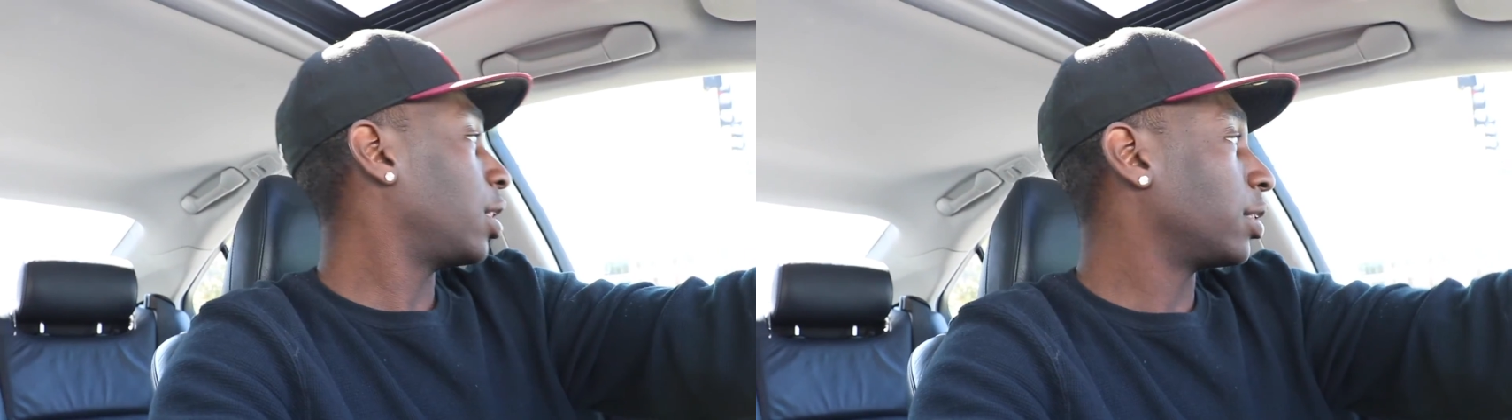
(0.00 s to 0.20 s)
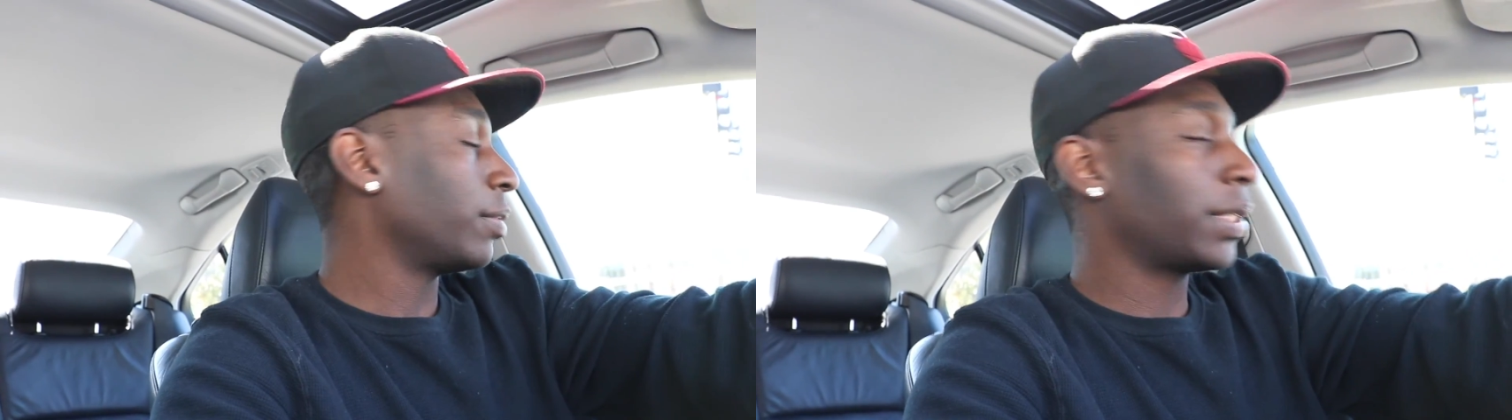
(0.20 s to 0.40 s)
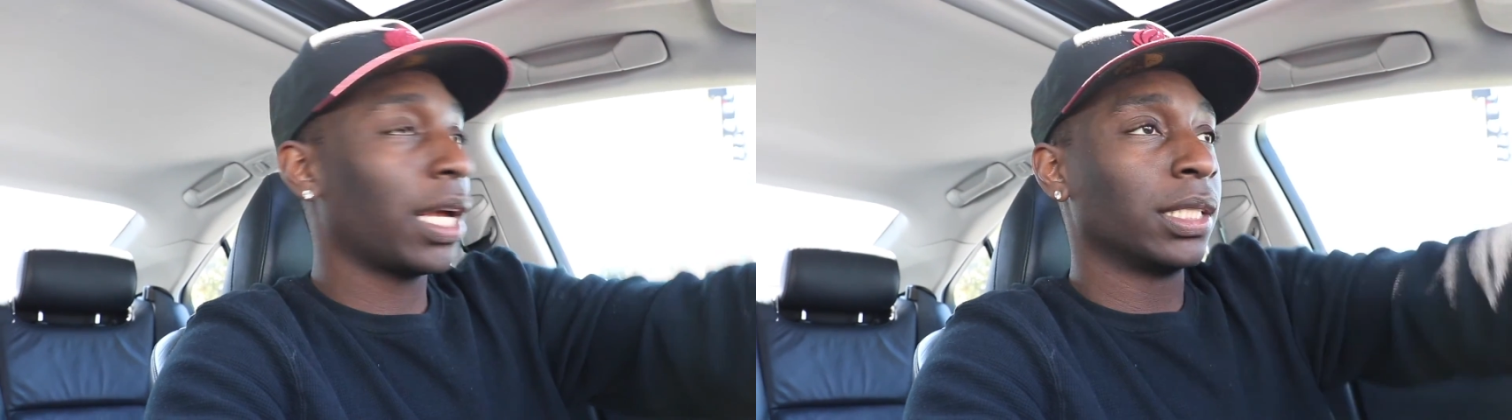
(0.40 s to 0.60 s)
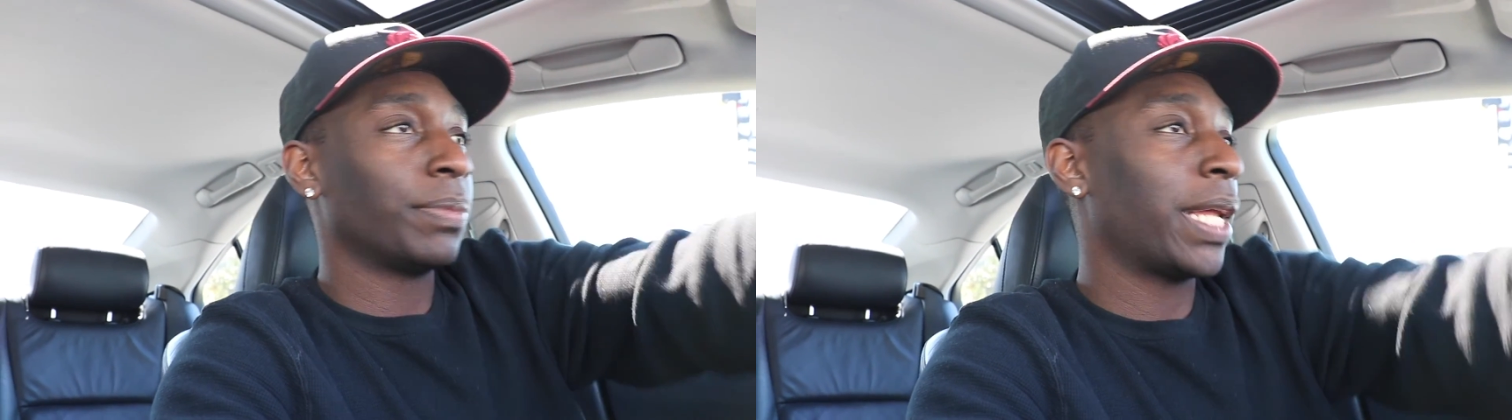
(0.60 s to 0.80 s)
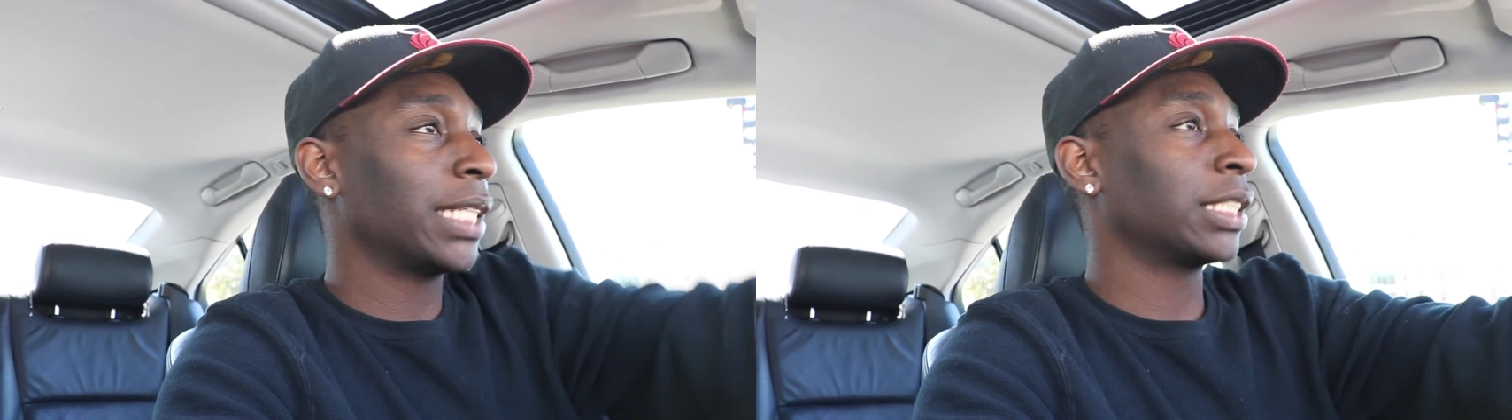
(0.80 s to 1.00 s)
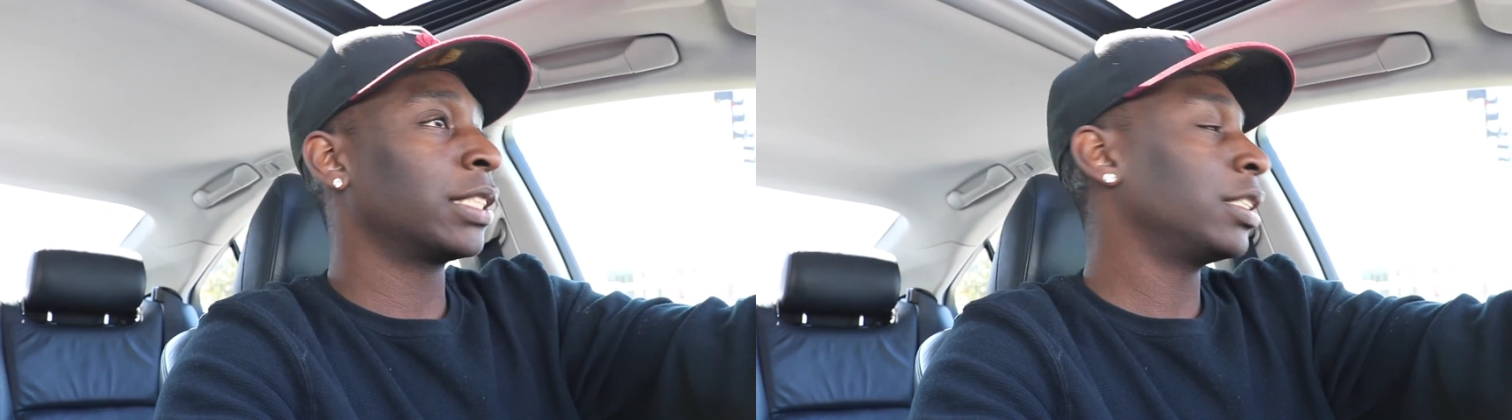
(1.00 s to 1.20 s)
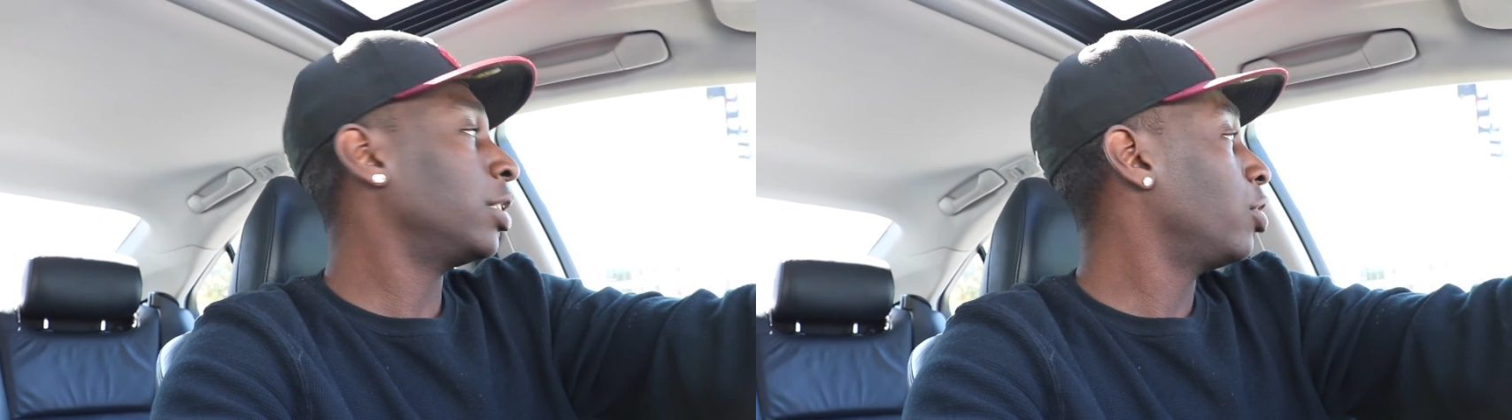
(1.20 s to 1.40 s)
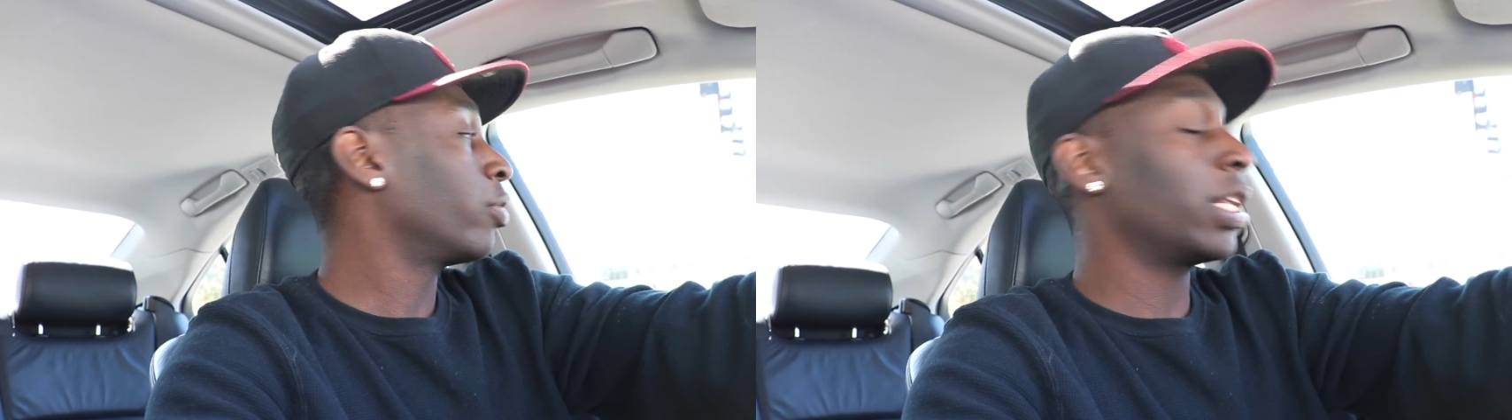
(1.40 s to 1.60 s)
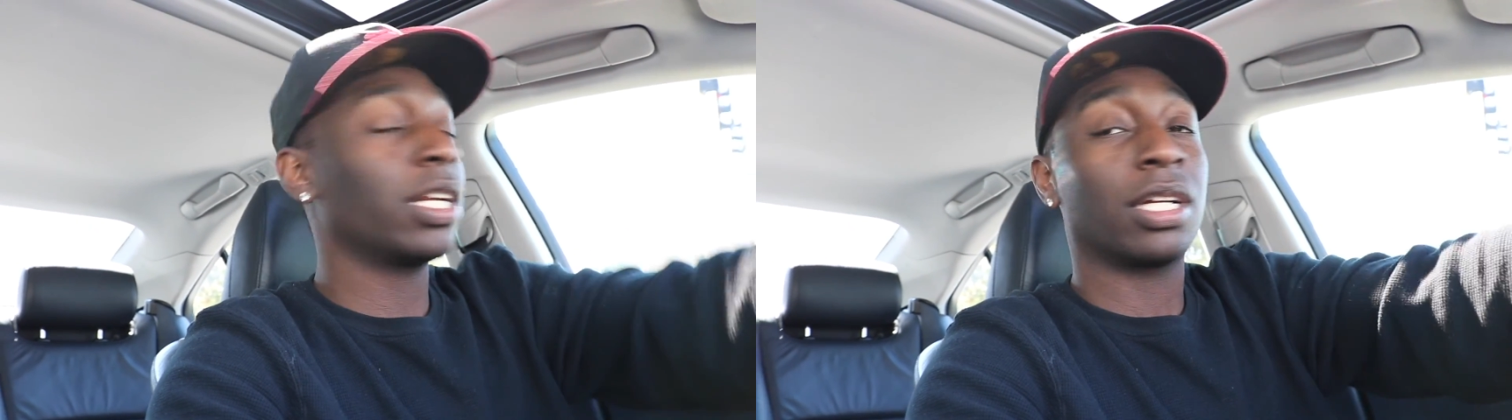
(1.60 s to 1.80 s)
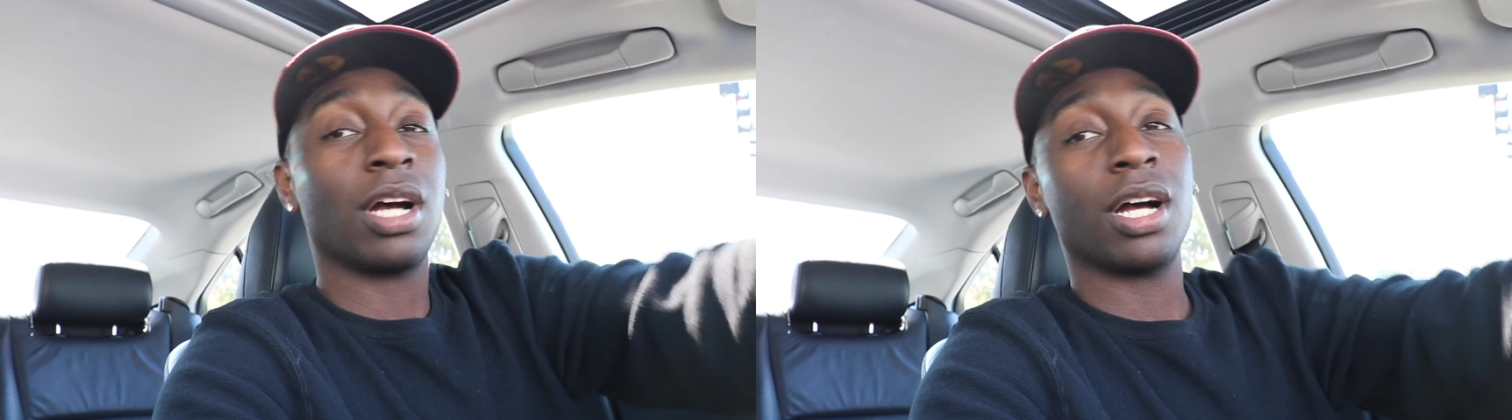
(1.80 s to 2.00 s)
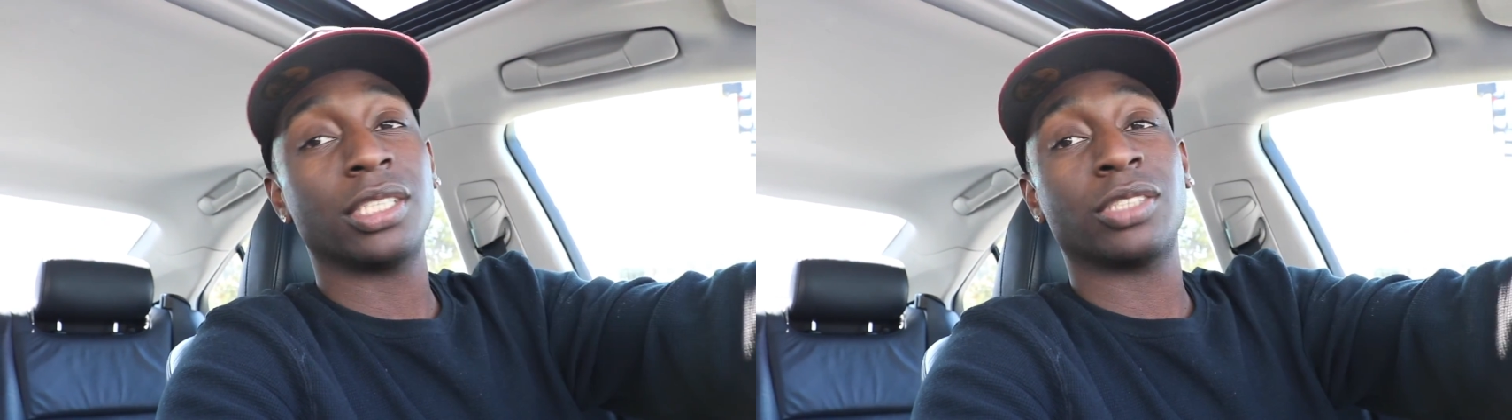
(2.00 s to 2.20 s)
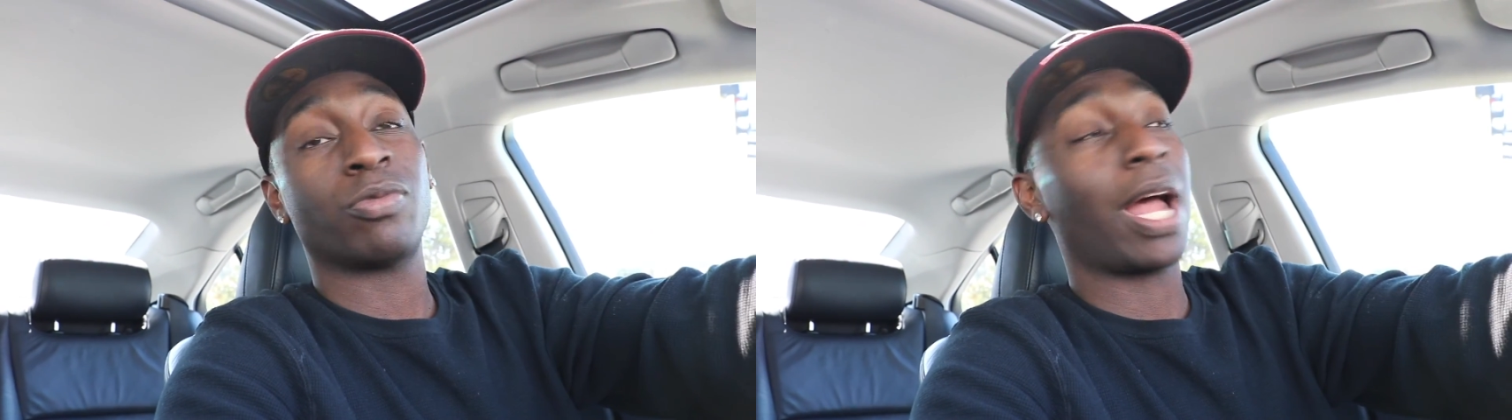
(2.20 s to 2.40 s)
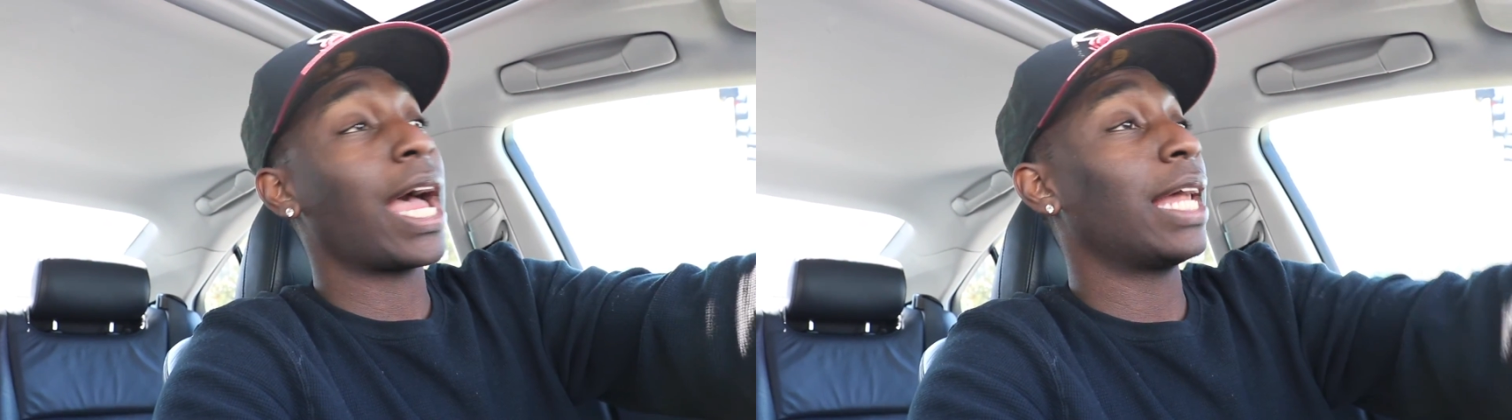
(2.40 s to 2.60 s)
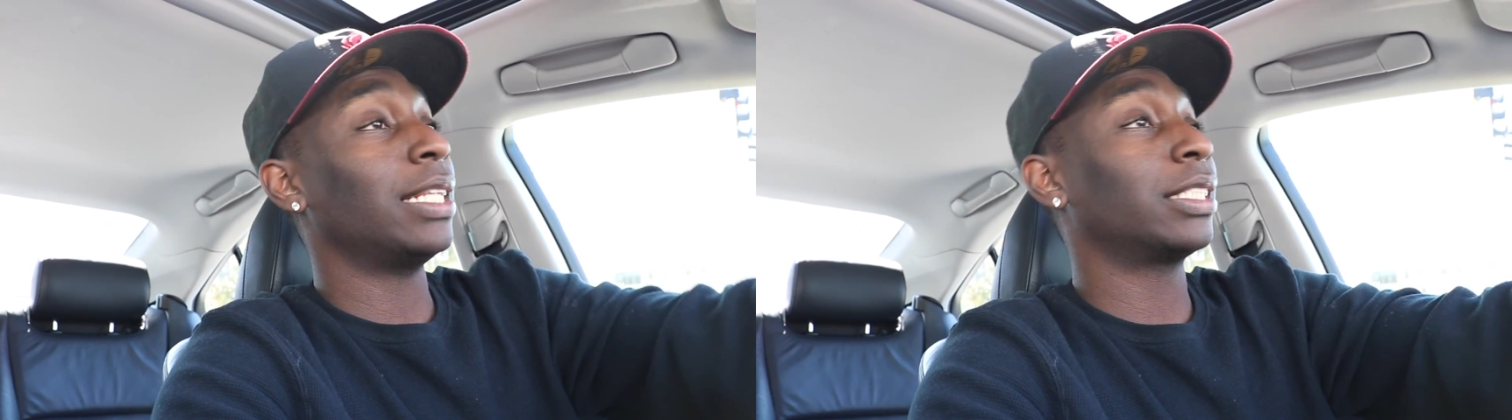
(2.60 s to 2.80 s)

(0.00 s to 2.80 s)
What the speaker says: Sometimes, man, I just, you know, get in the car and just ride,